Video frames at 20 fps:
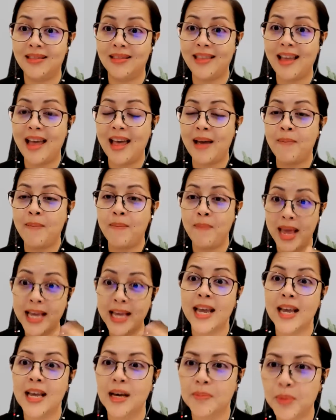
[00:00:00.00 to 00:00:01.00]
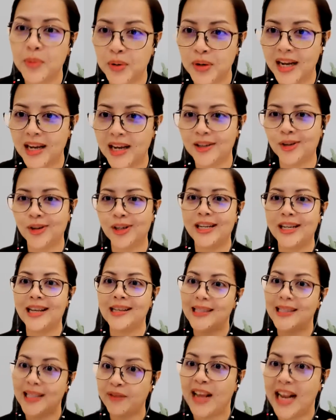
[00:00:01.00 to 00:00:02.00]
there making a product, you're
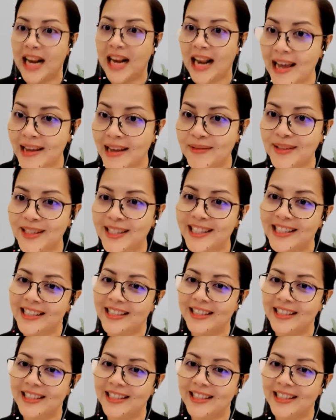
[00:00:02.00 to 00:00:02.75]
there saving lives